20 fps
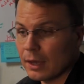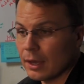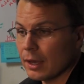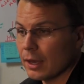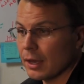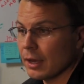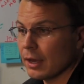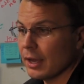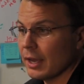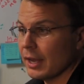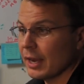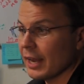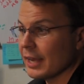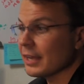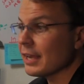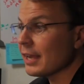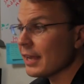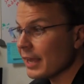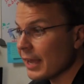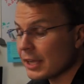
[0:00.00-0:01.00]
And I
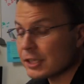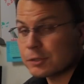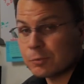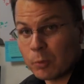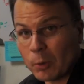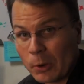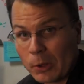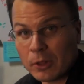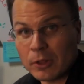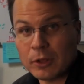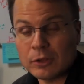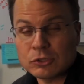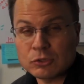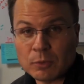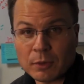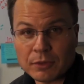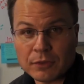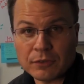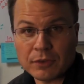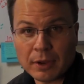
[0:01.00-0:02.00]
can guess pretty
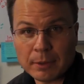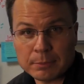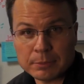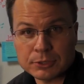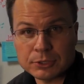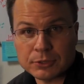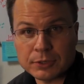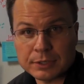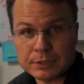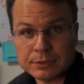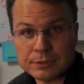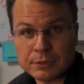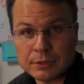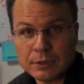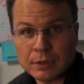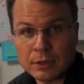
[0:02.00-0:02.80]
close what the temperature is.